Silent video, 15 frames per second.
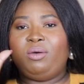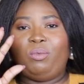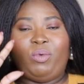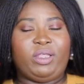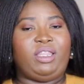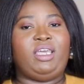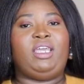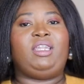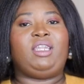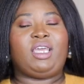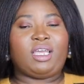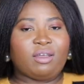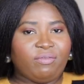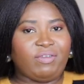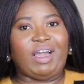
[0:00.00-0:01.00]
within
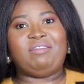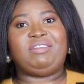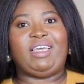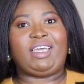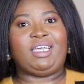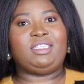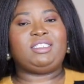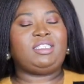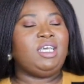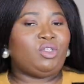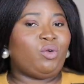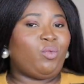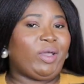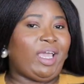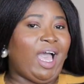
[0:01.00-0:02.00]
like five seconds.
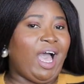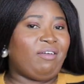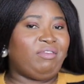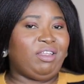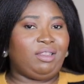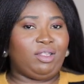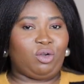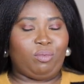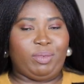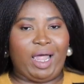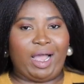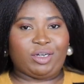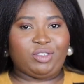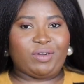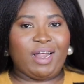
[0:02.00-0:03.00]
So we have the little
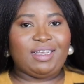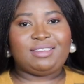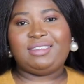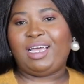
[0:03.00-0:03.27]
black dress.